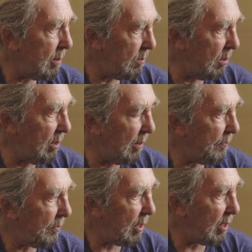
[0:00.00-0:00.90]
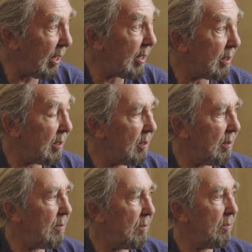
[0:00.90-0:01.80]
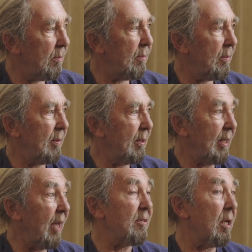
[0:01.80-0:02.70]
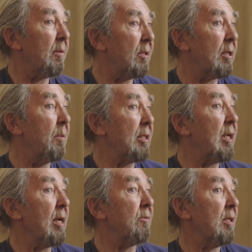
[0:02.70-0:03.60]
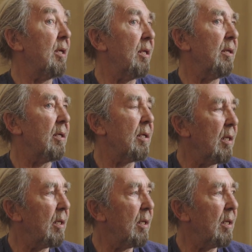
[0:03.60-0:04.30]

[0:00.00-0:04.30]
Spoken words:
And that gave us some integrity, I think,